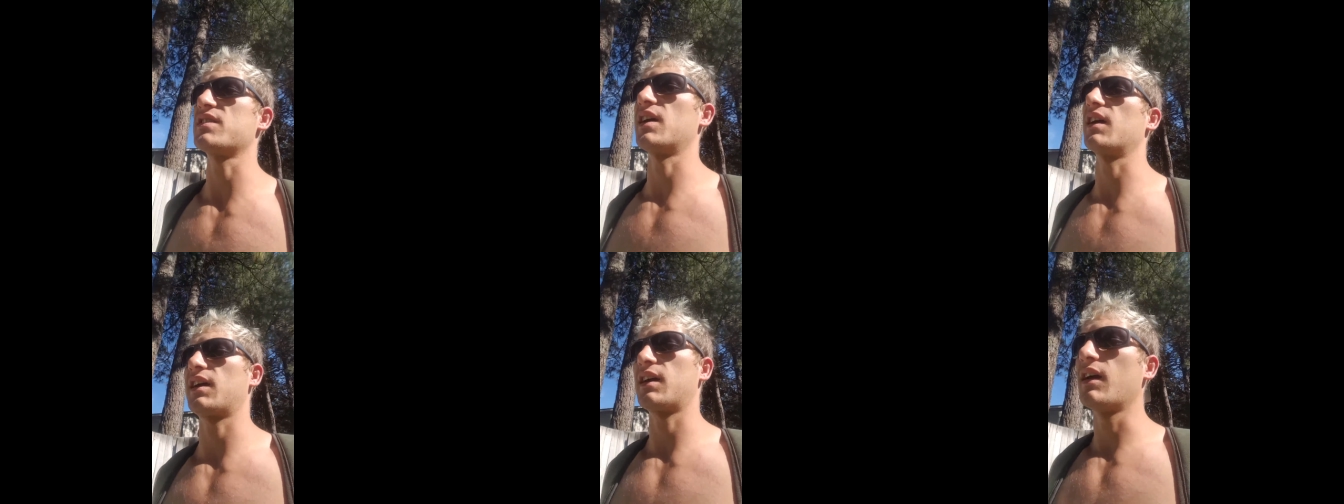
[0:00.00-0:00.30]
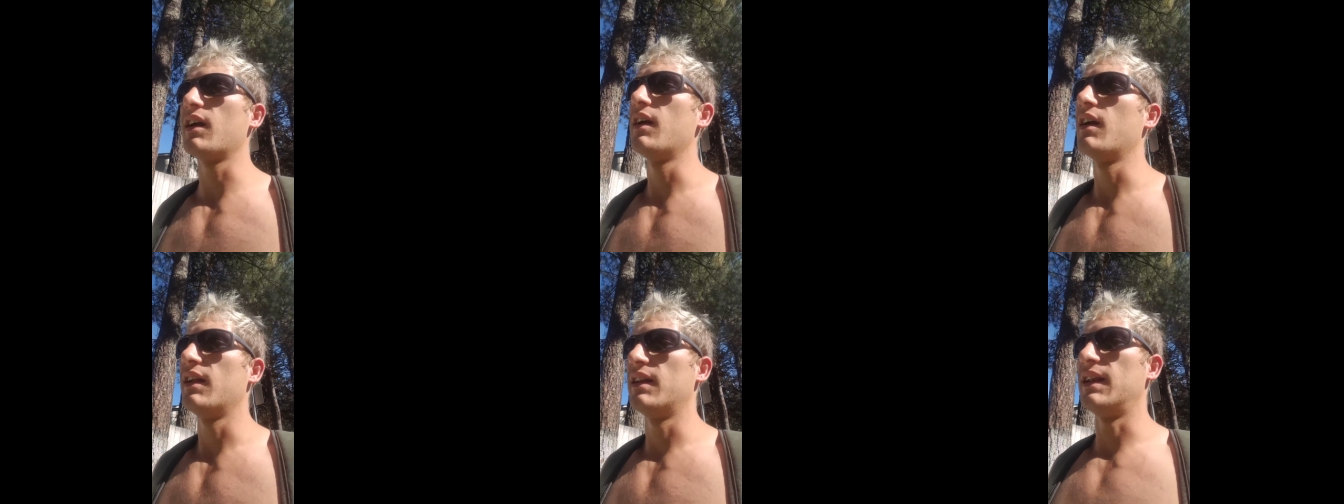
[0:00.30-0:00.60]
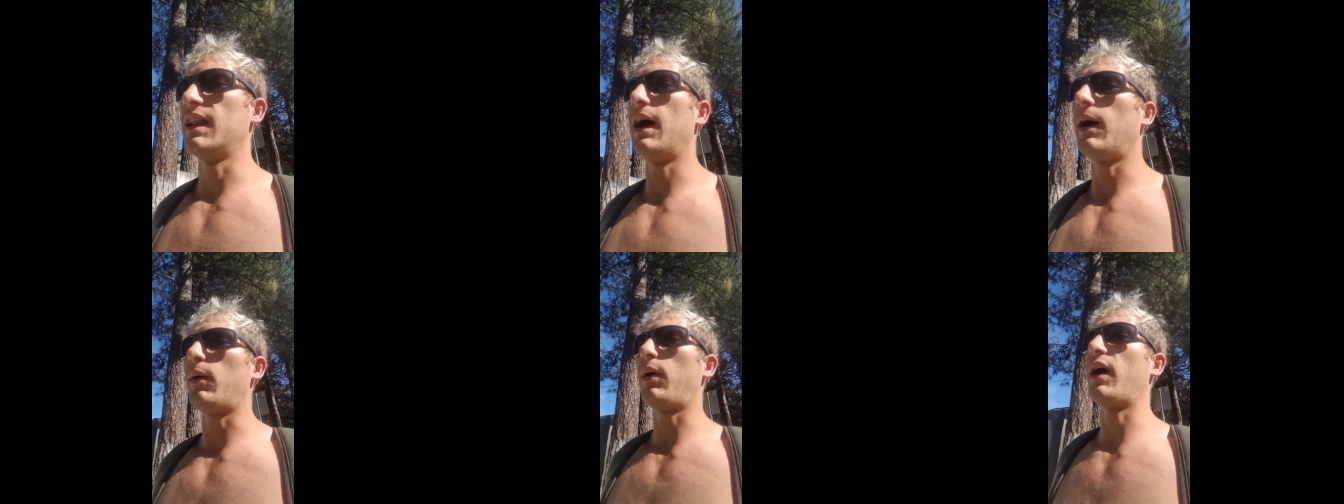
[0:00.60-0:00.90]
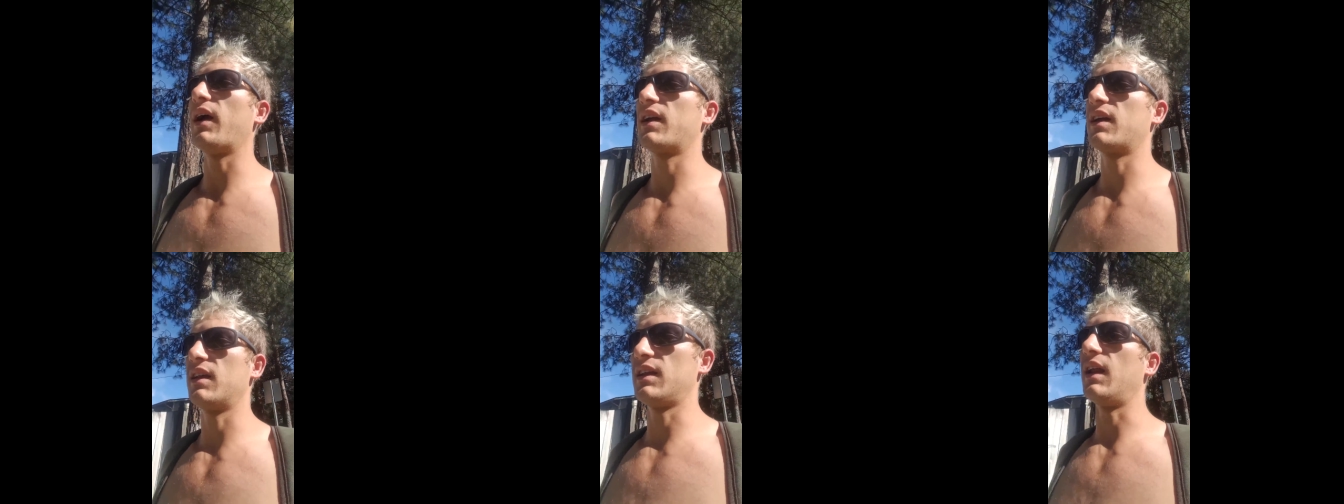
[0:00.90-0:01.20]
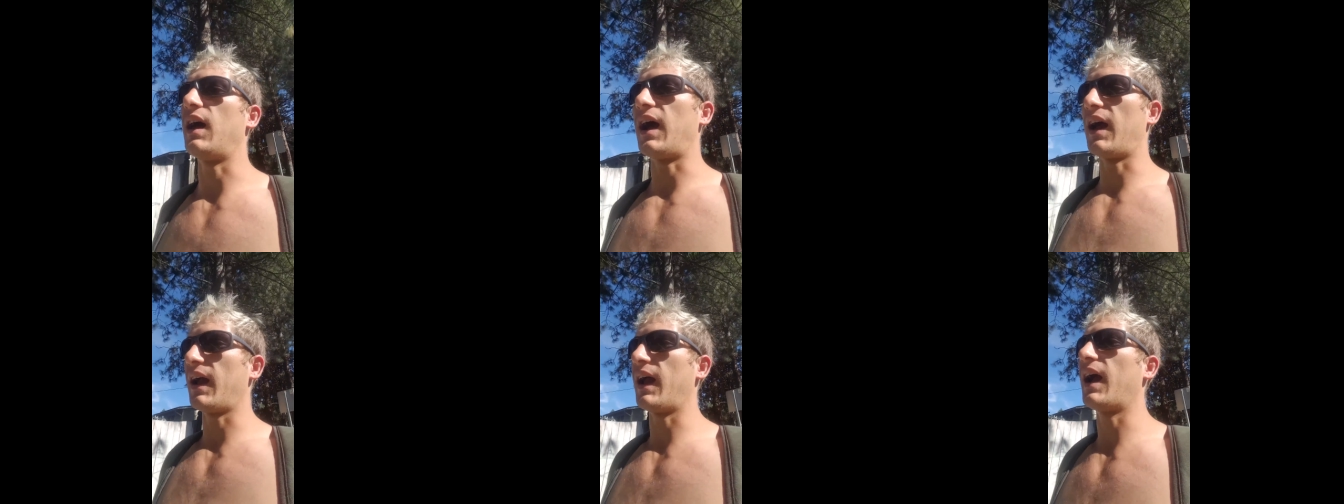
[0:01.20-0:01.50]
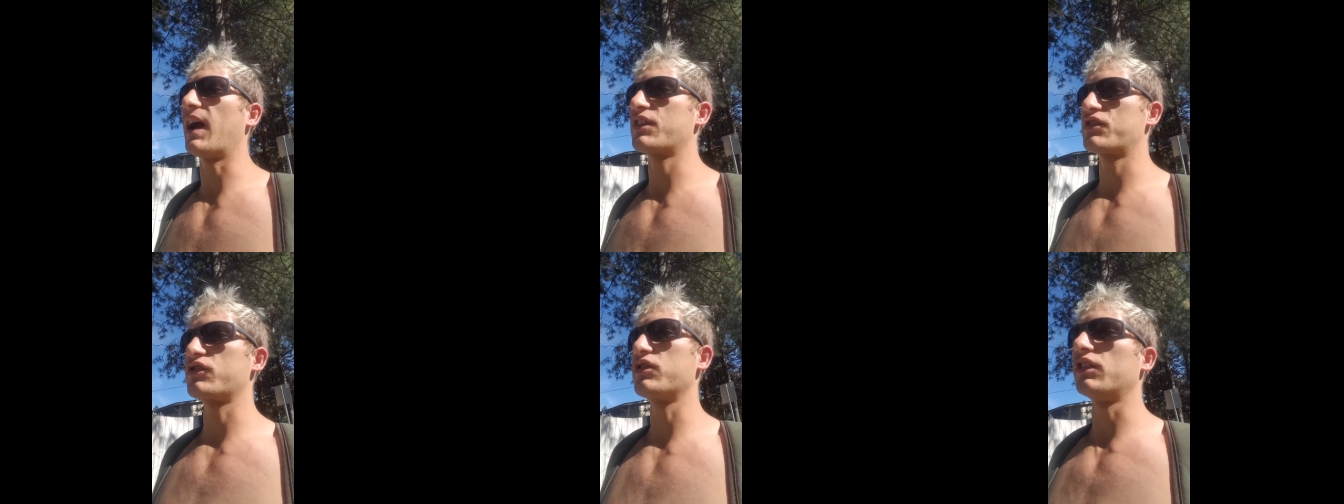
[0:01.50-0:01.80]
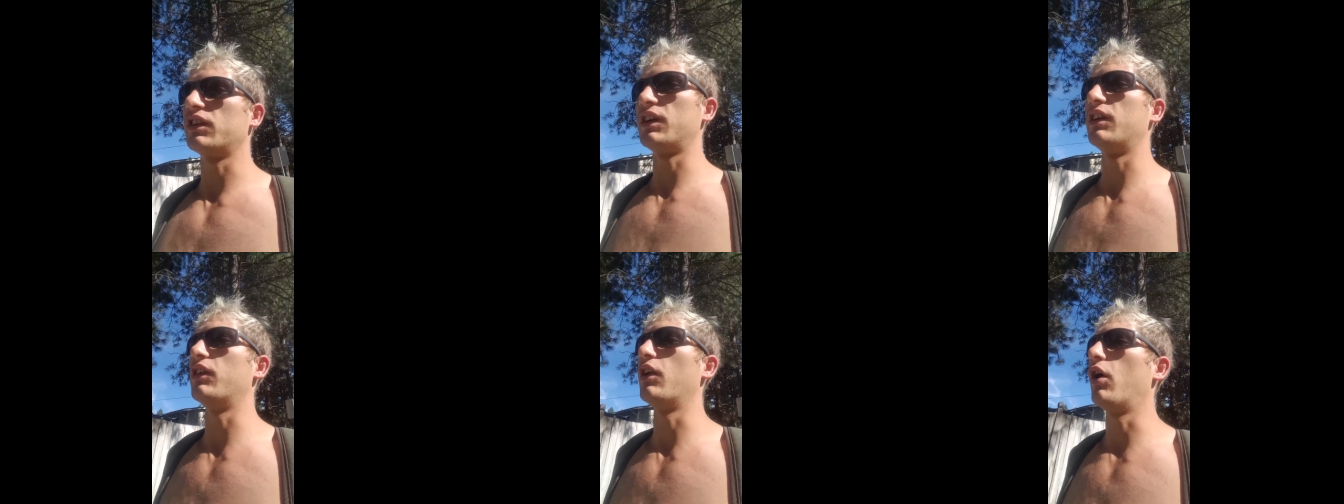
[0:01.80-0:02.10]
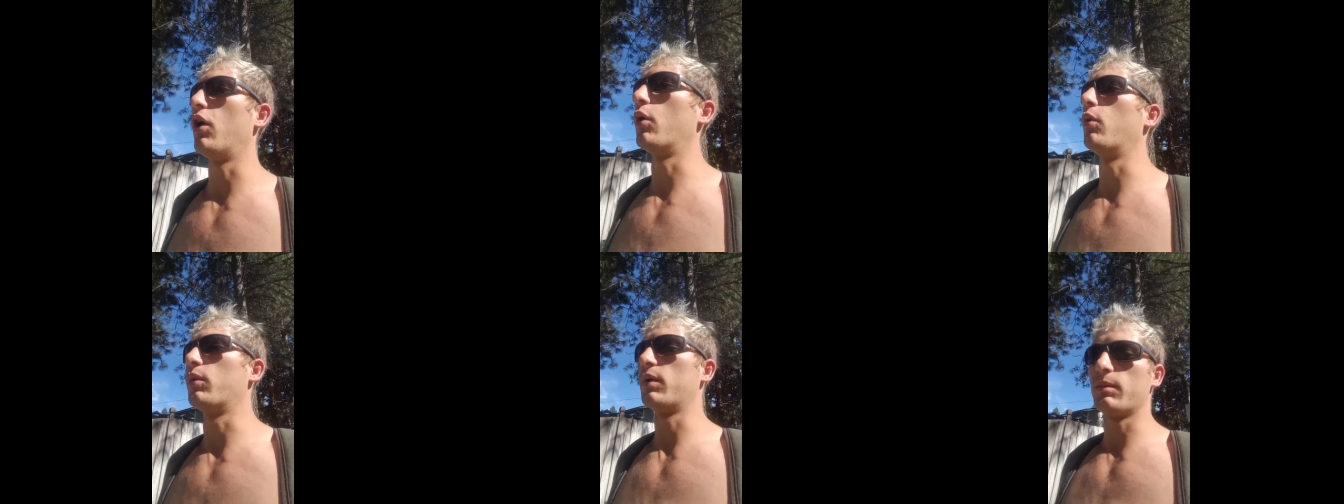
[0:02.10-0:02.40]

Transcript: Like, now I actually know